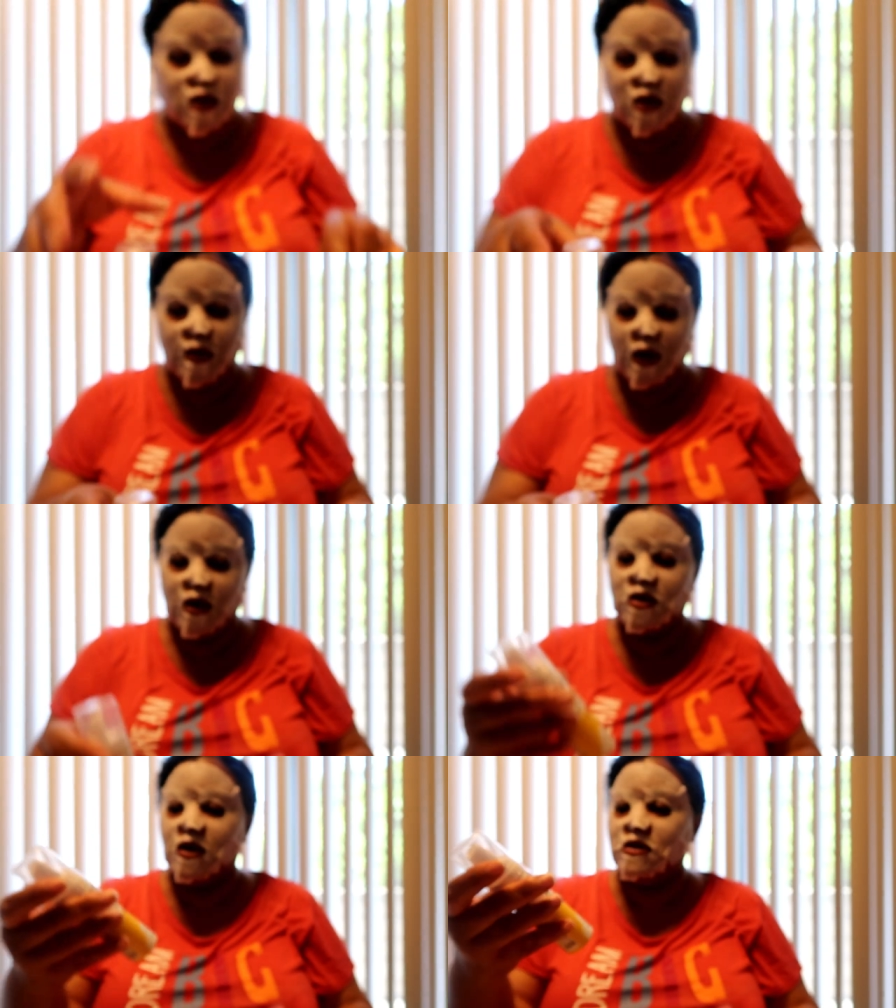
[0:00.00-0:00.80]
in the
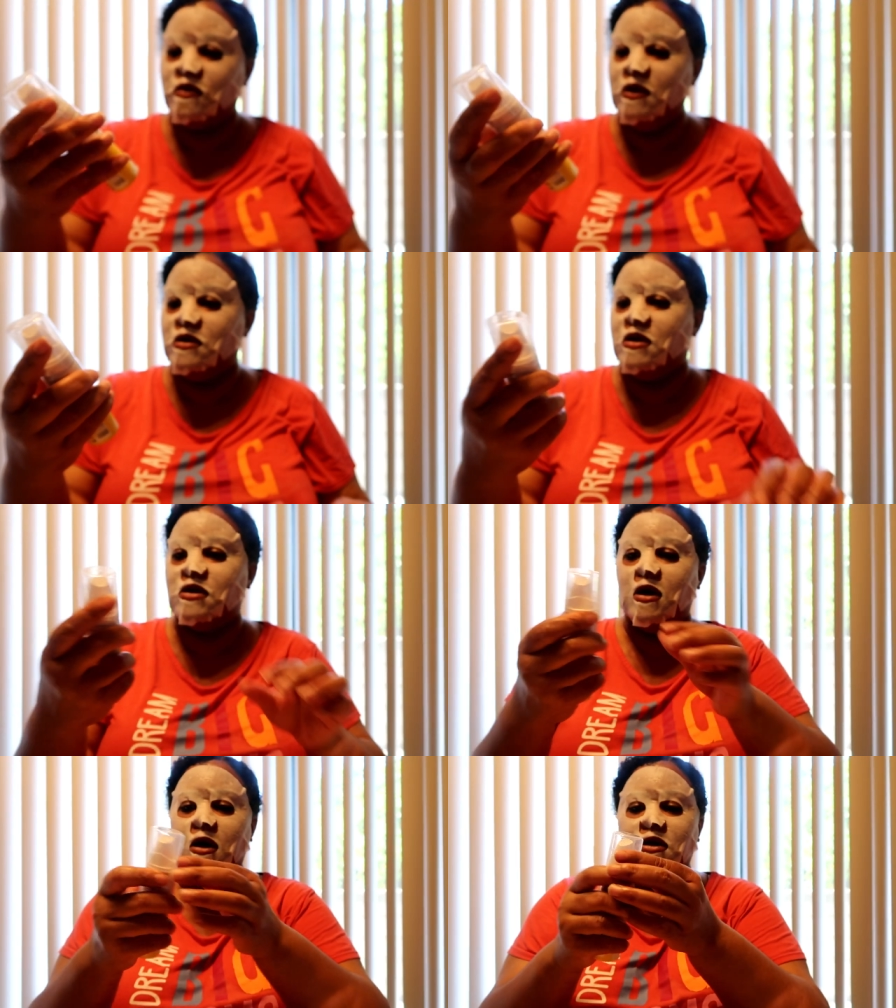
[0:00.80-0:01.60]
package. How sweet is
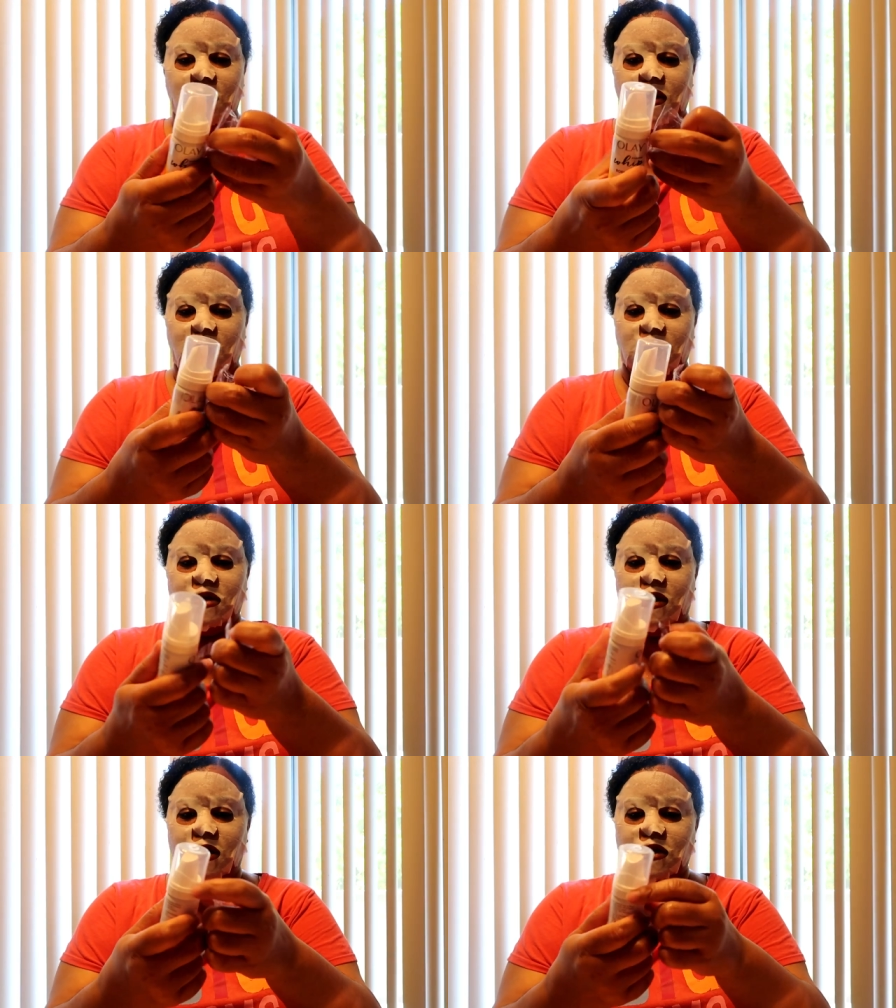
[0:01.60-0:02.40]
this?
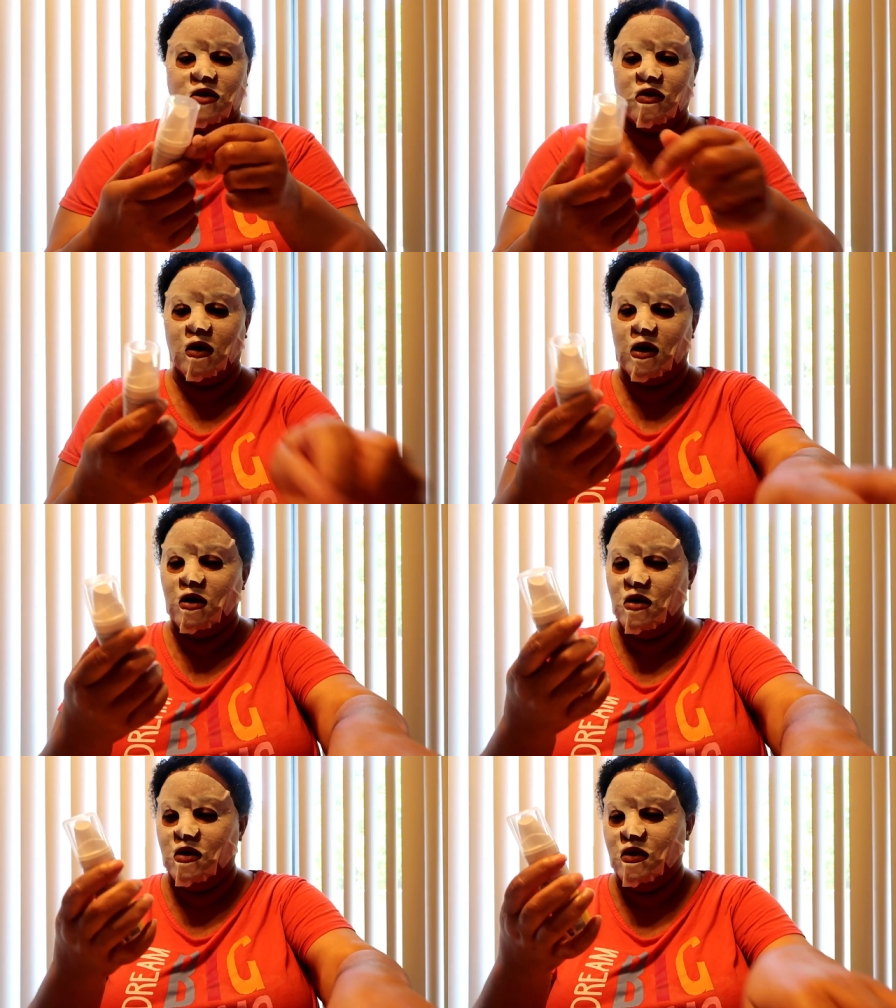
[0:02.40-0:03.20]
So let's try
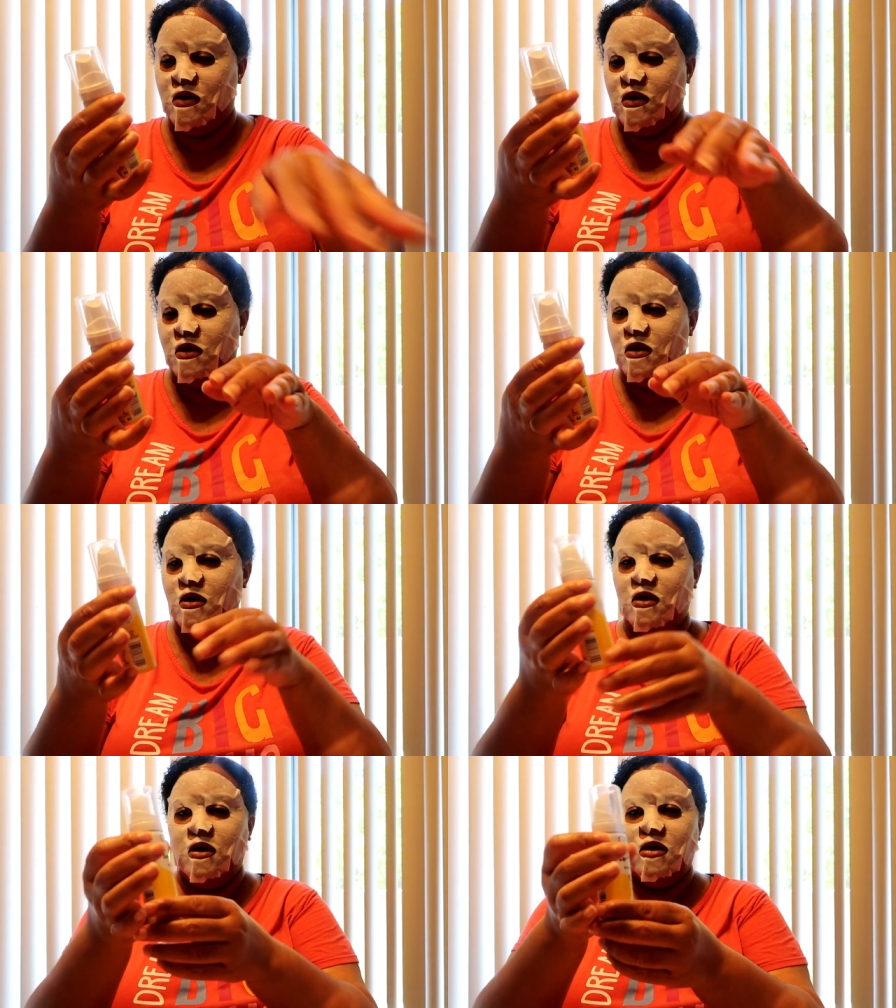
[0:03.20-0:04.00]
it.
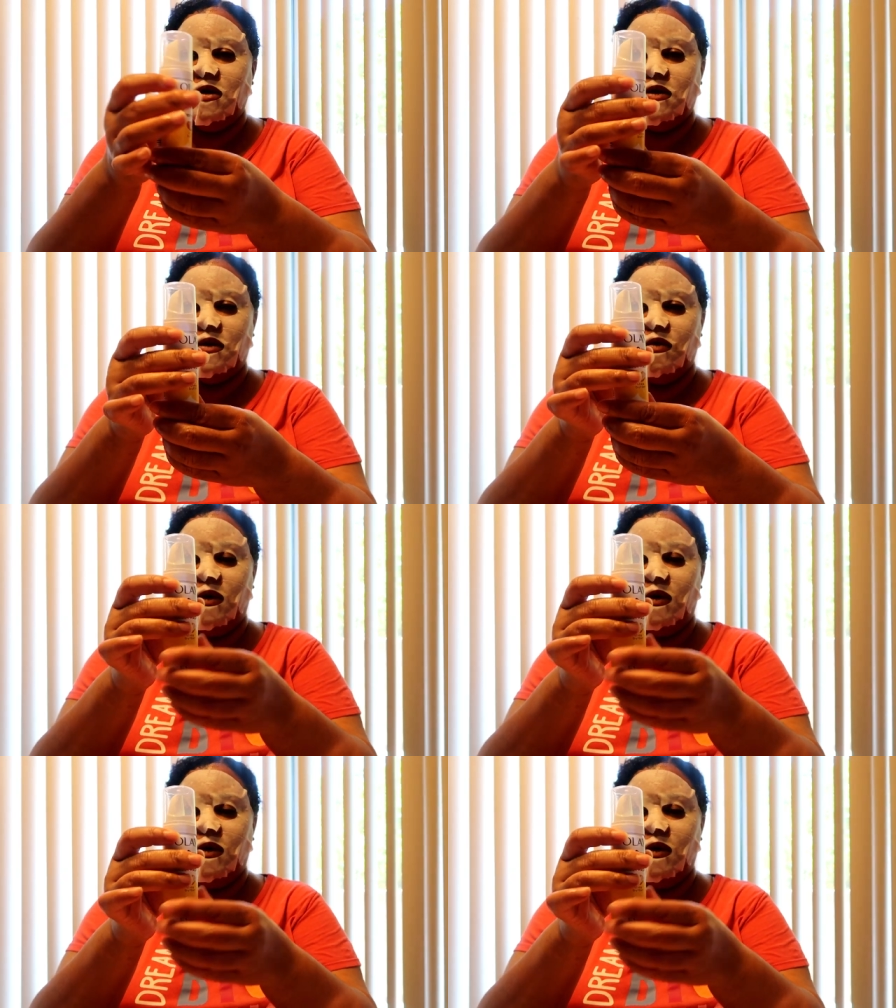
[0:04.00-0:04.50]
And this is the